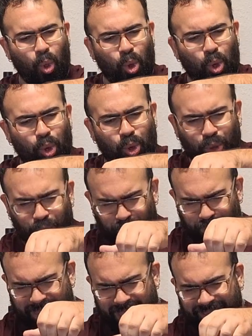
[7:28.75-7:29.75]

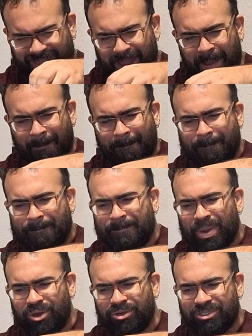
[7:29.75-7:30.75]
Oh, that thing
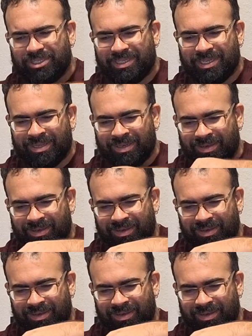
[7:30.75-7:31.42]
bursted.